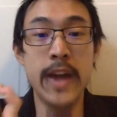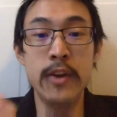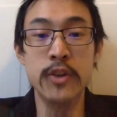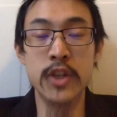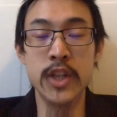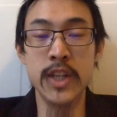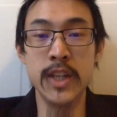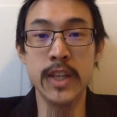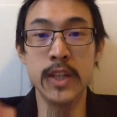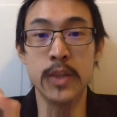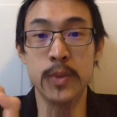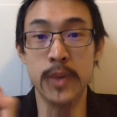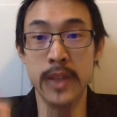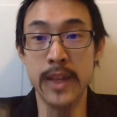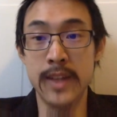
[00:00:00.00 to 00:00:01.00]
Energy
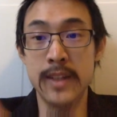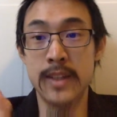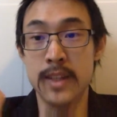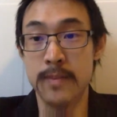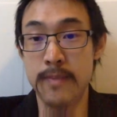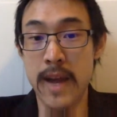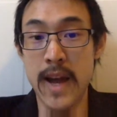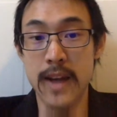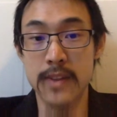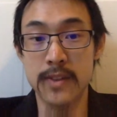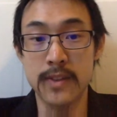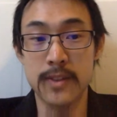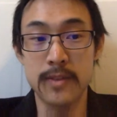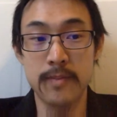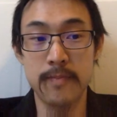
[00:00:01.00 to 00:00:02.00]
is related to
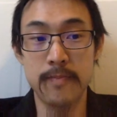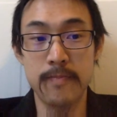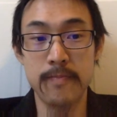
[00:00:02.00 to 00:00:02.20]
mass.